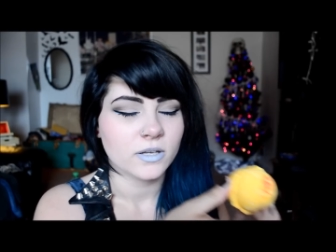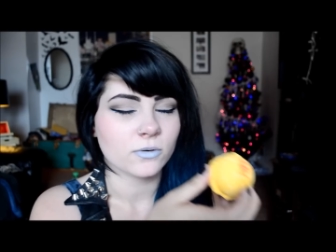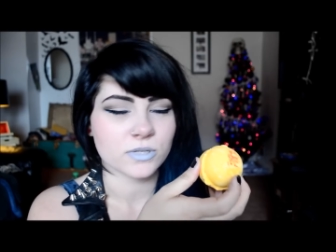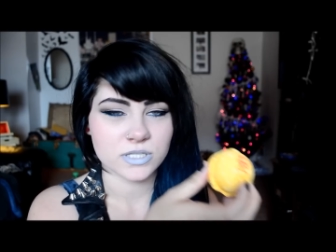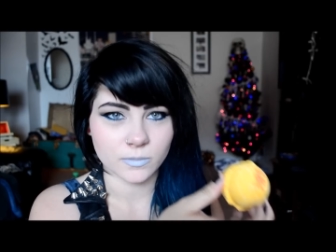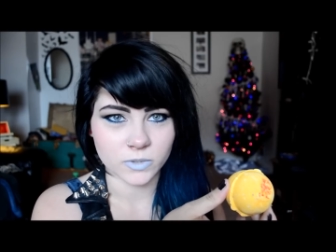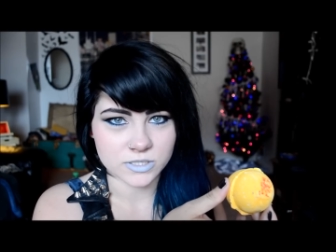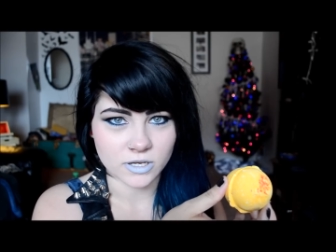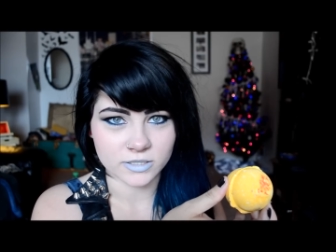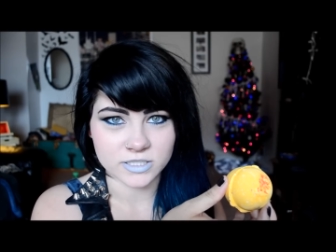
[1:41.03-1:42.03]
or someone
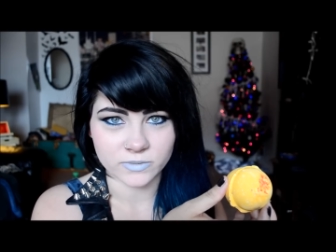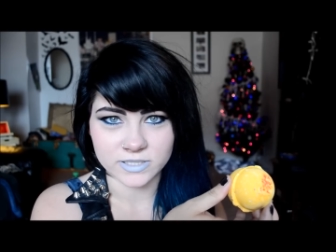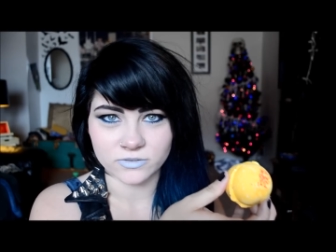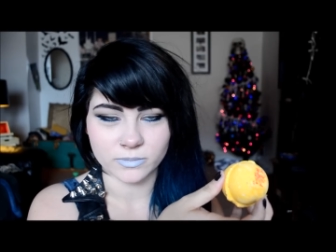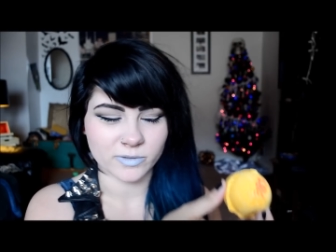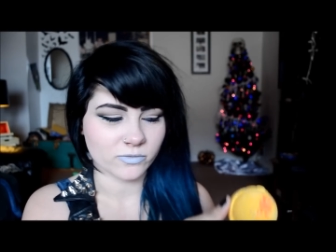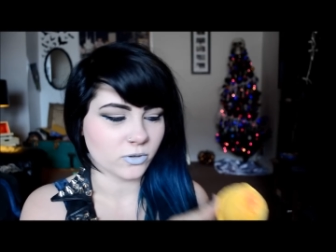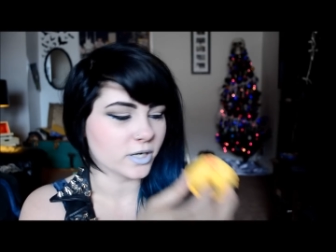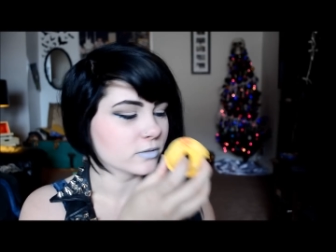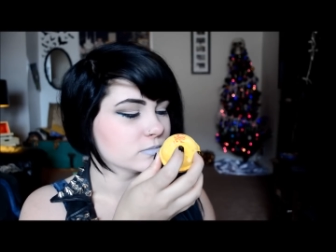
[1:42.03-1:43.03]
talked you into it
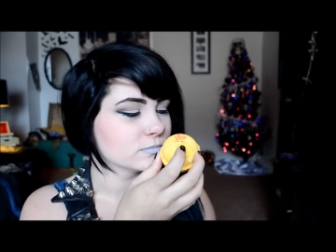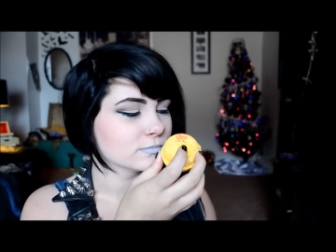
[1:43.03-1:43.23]
before.